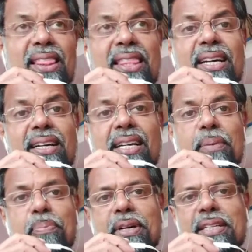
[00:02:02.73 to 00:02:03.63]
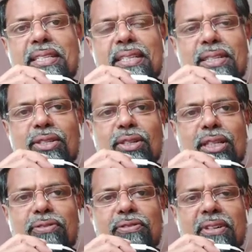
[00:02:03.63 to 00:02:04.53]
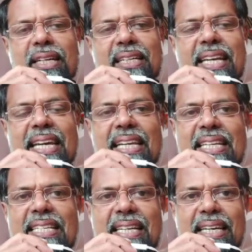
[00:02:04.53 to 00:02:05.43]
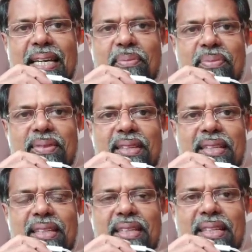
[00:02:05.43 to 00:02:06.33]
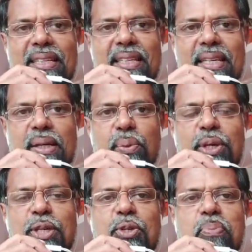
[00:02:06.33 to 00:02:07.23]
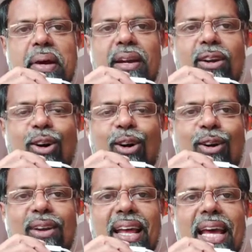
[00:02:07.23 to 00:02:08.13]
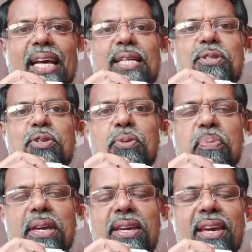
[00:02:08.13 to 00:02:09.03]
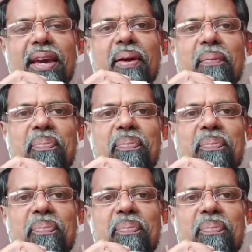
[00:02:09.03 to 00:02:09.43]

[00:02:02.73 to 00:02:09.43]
30% of our daily time we spend on speaking.